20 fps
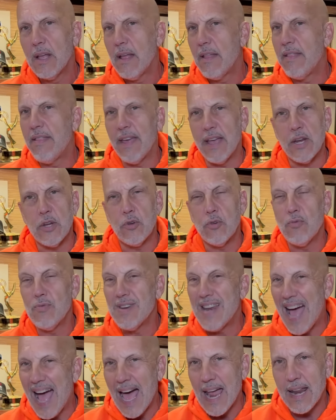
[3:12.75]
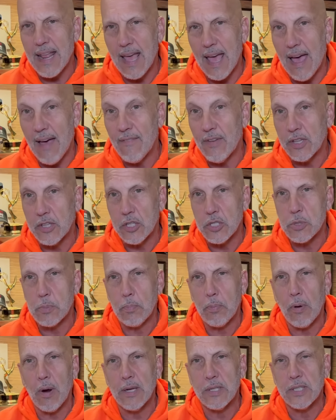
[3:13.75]
They do not have at this
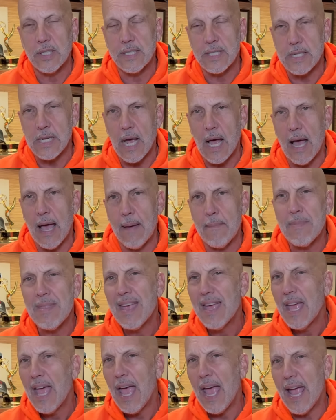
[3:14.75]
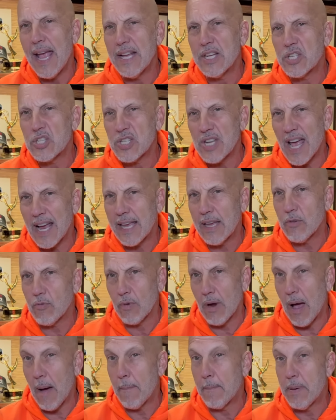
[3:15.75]
present time a second
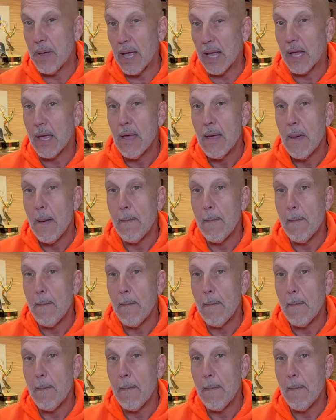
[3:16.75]
round pick.